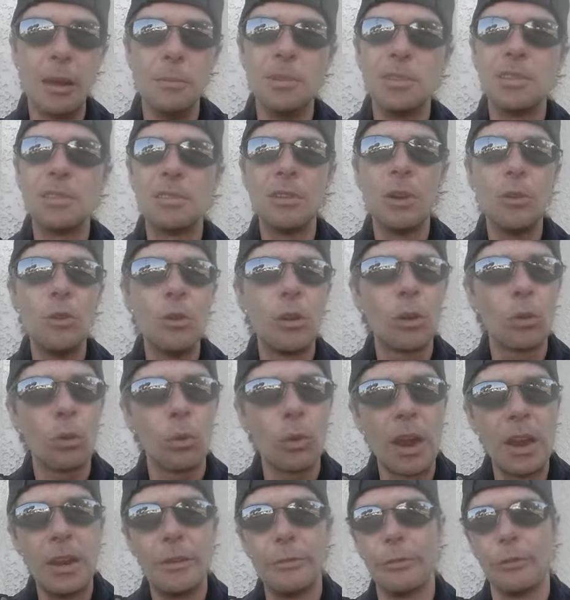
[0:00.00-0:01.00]
I'm so
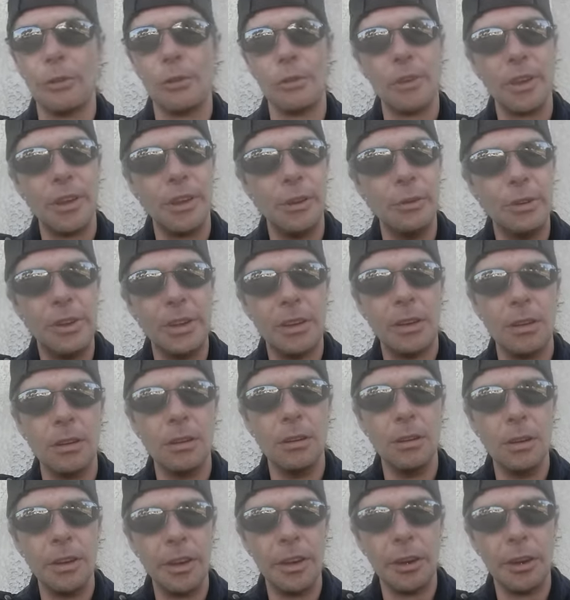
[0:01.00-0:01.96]
grateful that you did,